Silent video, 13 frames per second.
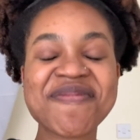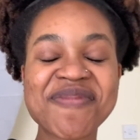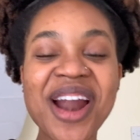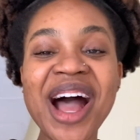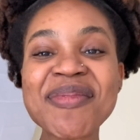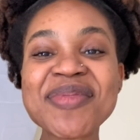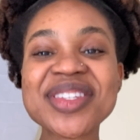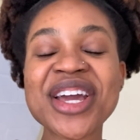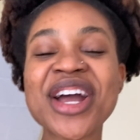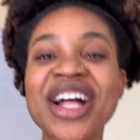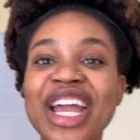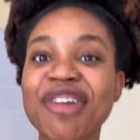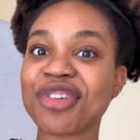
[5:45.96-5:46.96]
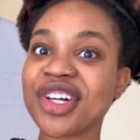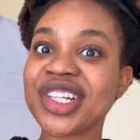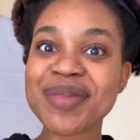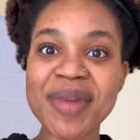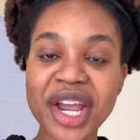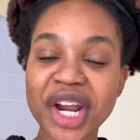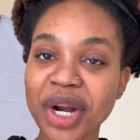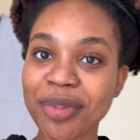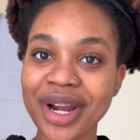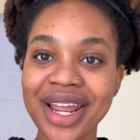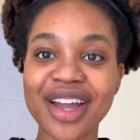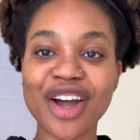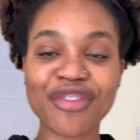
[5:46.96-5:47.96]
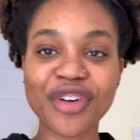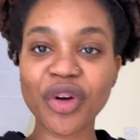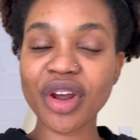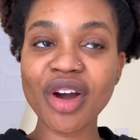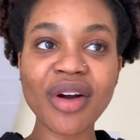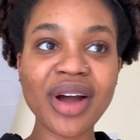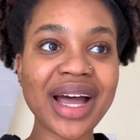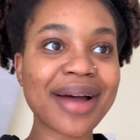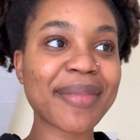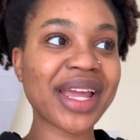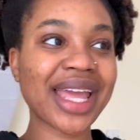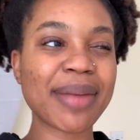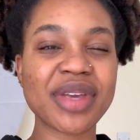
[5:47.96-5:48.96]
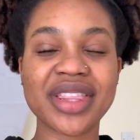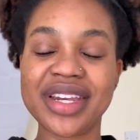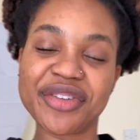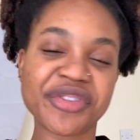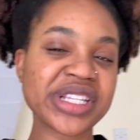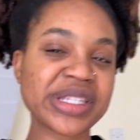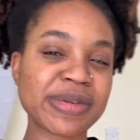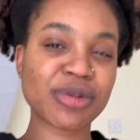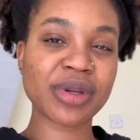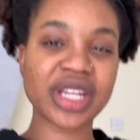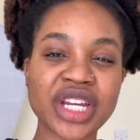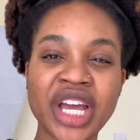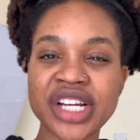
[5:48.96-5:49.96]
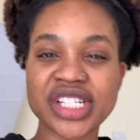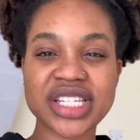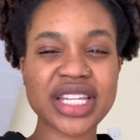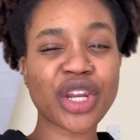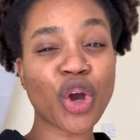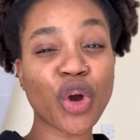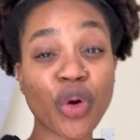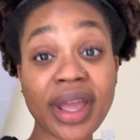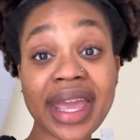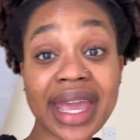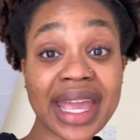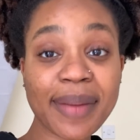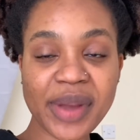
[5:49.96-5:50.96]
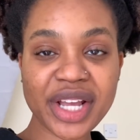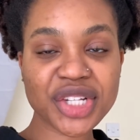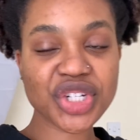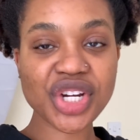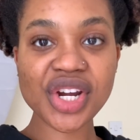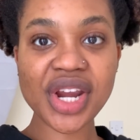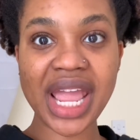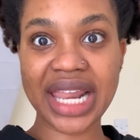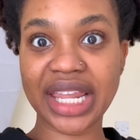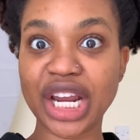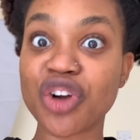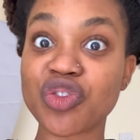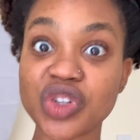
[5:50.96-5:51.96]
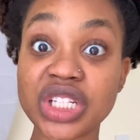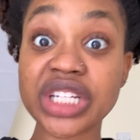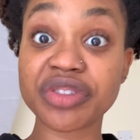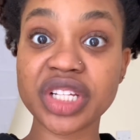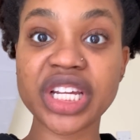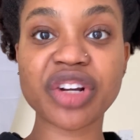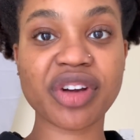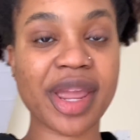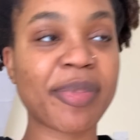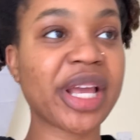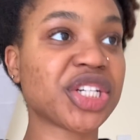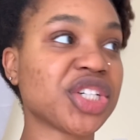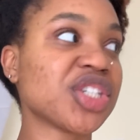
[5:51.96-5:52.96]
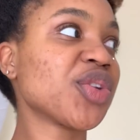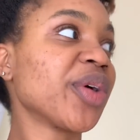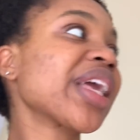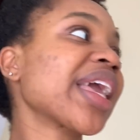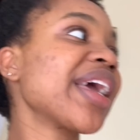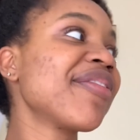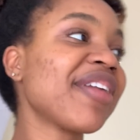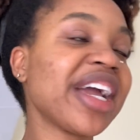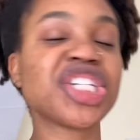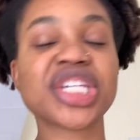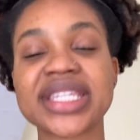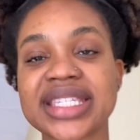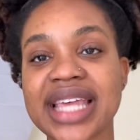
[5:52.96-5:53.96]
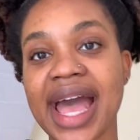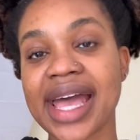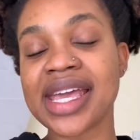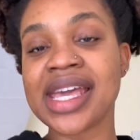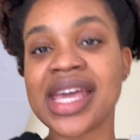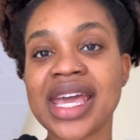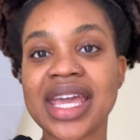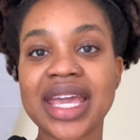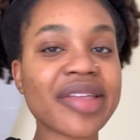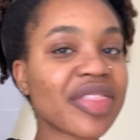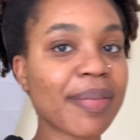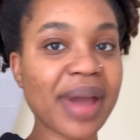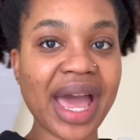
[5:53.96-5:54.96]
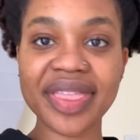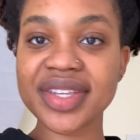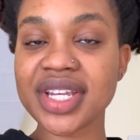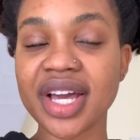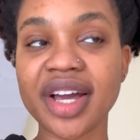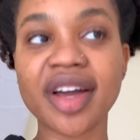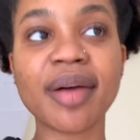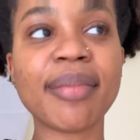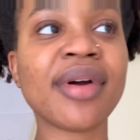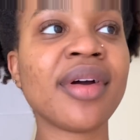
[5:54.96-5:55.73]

props like really make or break a photo, and can be the difference between just an okay picture and like a really, really great picture. So like if I just sat in the bathtub